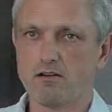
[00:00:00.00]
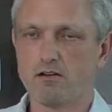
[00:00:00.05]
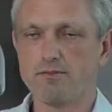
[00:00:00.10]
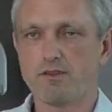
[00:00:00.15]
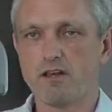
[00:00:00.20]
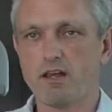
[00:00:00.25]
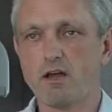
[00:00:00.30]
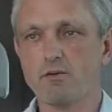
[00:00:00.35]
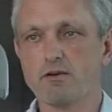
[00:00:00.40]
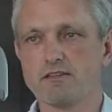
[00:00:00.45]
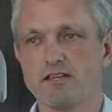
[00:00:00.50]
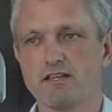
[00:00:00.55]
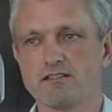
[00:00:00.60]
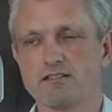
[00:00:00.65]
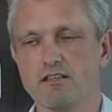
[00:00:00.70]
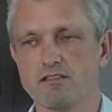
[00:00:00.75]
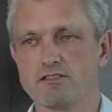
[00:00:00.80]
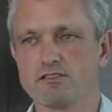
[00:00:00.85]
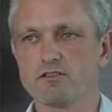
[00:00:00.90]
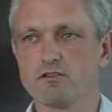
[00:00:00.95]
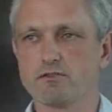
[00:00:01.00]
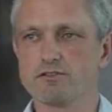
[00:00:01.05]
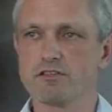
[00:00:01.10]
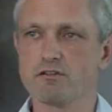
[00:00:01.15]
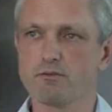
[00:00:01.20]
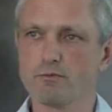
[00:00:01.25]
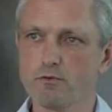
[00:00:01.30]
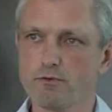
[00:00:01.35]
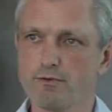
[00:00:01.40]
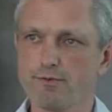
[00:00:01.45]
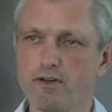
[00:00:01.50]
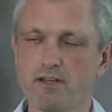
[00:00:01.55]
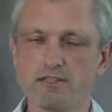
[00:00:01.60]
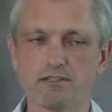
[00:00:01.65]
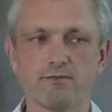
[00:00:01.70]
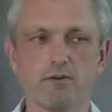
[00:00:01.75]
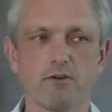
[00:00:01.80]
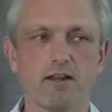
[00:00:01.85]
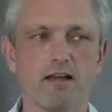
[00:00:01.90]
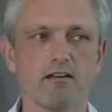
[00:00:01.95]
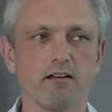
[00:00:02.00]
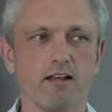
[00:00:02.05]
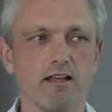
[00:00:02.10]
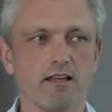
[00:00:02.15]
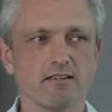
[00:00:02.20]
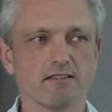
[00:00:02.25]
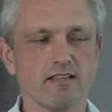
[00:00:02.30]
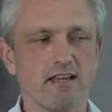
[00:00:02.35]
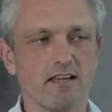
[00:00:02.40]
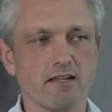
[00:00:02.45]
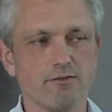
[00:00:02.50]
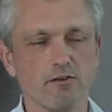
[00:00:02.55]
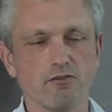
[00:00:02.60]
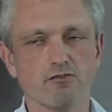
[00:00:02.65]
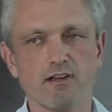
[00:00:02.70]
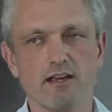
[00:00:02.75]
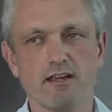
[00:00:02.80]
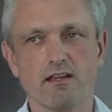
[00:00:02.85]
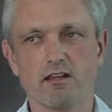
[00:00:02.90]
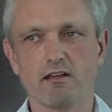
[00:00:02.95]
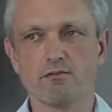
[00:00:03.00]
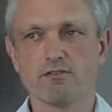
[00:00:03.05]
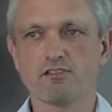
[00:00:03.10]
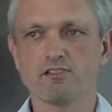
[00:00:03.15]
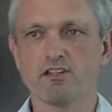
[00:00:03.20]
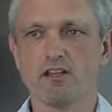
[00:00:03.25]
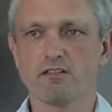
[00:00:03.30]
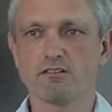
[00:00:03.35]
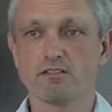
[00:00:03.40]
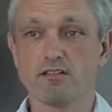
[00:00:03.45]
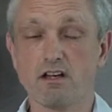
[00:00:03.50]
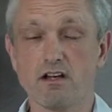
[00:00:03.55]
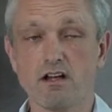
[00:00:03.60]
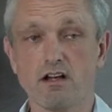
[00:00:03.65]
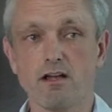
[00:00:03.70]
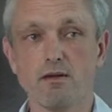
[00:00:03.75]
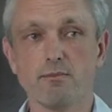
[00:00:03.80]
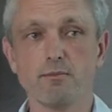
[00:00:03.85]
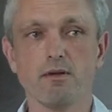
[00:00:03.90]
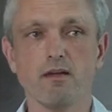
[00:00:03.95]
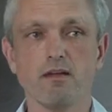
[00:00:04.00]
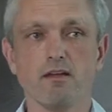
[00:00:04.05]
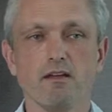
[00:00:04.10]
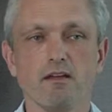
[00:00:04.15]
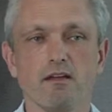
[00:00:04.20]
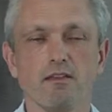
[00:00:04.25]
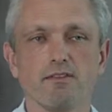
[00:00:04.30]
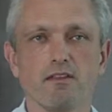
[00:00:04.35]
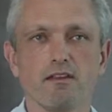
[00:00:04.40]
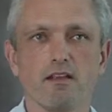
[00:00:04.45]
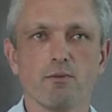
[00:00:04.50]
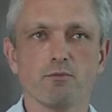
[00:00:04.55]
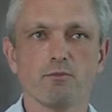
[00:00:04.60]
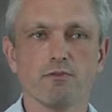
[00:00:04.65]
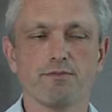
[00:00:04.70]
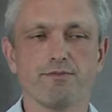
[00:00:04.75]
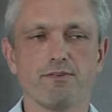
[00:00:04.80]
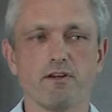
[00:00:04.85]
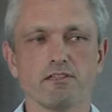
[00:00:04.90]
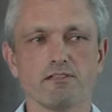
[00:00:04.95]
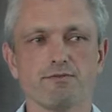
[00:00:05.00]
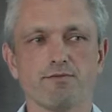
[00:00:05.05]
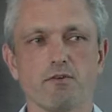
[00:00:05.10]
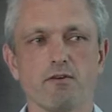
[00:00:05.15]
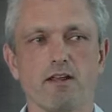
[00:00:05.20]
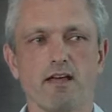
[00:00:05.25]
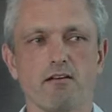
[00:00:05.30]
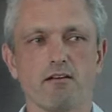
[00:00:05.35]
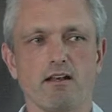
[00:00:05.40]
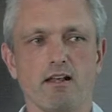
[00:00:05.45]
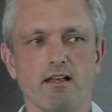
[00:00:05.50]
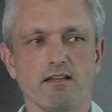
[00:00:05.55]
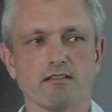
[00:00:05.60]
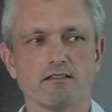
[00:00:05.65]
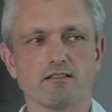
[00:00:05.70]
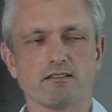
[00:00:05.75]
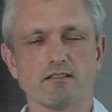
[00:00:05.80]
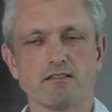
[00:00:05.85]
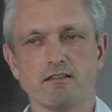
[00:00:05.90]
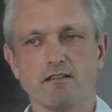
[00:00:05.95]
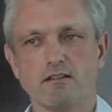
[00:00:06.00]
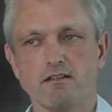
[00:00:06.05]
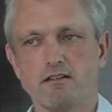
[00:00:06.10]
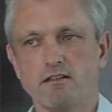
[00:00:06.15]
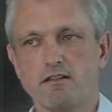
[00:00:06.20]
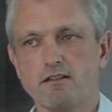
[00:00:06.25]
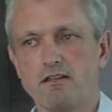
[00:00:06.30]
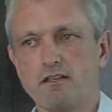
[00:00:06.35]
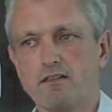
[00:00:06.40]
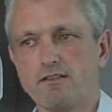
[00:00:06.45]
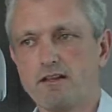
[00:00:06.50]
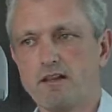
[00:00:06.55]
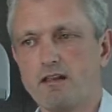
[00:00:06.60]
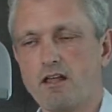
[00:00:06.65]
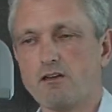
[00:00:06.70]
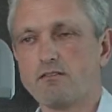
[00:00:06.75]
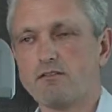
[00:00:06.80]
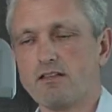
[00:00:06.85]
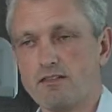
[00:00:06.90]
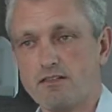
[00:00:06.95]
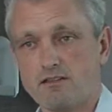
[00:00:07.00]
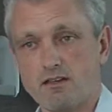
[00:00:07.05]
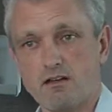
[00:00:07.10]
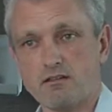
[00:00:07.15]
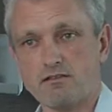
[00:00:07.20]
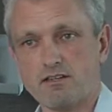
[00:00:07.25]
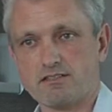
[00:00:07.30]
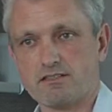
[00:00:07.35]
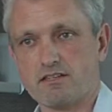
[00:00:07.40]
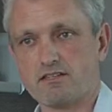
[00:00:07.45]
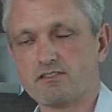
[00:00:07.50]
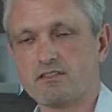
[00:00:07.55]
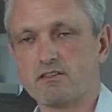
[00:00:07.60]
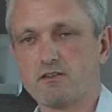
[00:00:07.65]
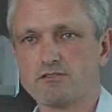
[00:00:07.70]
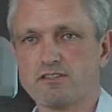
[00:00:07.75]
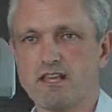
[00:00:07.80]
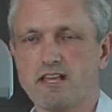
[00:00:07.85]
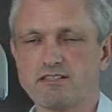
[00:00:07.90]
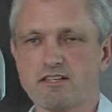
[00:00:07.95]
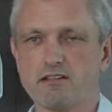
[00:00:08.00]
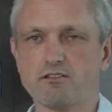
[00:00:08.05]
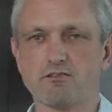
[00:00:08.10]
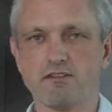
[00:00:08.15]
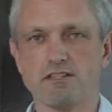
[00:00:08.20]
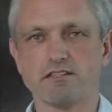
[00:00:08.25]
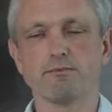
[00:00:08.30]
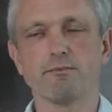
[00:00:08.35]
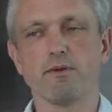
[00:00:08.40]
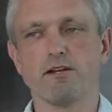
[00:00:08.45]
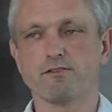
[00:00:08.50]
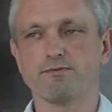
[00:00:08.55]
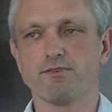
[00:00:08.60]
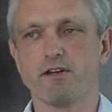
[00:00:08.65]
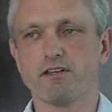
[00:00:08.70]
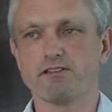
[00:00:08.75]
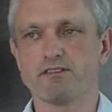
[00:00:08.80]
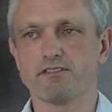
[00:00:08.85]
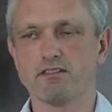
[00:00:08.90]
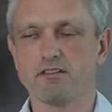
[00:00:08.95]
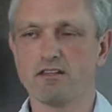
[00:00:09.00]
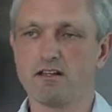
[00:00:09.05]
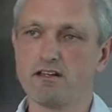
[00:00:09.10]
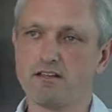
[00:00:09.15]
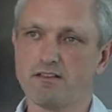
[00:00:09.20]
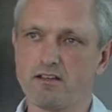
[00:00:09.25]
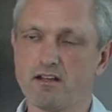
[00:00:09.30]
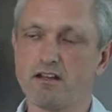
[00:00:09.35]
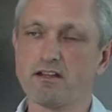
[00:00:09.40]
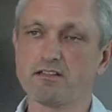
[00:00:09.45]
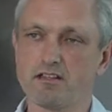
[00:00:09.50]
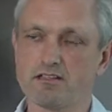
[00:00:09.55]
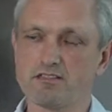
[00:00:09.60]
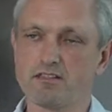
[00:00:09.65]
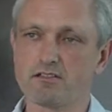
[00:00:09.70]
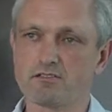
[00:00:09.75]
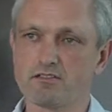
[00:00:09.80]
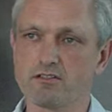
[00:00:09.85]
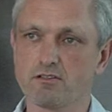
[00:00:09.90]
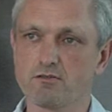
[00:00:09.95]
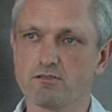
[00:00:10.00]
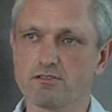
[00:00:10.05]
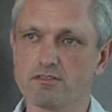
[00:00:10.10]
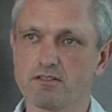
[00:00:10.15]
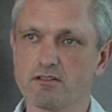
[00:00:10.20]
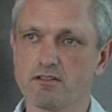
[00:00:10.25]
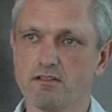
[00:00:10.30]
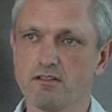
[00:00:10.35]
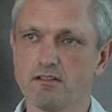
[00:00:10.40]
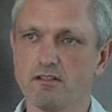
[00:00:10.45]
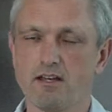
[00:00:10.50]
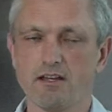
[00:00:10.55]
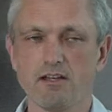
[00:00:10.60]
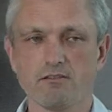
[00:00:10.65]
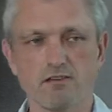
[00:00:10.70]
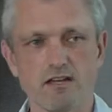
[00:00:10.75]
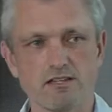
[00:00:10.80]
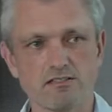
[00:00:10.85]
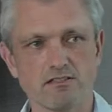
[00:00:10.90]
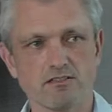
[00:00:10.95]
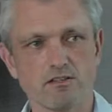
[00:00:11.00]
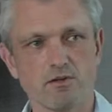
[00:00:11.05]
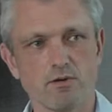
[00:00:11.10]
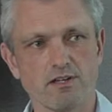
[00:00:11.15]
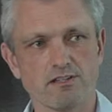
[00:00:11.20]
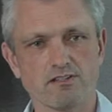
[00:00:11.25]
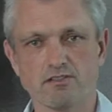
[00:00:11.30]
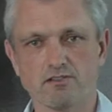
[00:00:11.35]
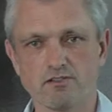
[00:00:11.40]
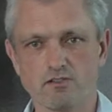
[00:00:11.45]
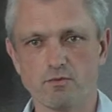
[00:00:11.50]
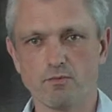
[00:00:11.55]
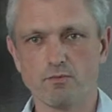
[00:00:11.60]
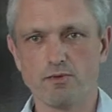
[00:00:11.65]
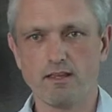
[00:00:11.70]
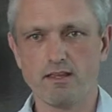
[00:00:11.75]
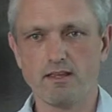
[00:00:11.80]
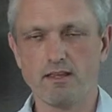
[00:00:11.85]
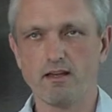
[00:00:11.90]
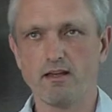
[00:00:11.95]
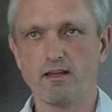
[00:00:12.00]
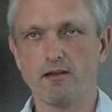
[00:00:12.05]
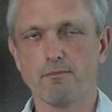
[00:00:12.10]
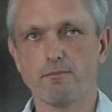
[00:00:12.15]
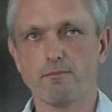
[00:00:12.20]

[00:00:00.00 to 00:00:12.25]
of the lower decile schools there are more fast food outlets, and if you track it over time, the number of fast food outlets in the near the low decile schools has increased much faster than in the high decile schools. And it raises the question, should we